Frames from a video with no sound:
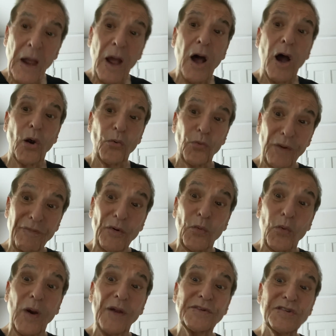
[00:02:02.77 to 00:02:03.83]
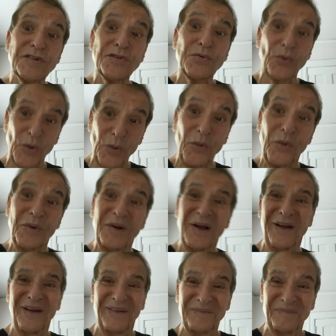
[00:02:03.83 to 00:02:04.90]
A River Runs Through.
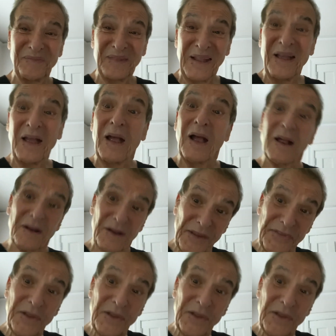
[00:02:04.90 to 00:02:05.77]
Let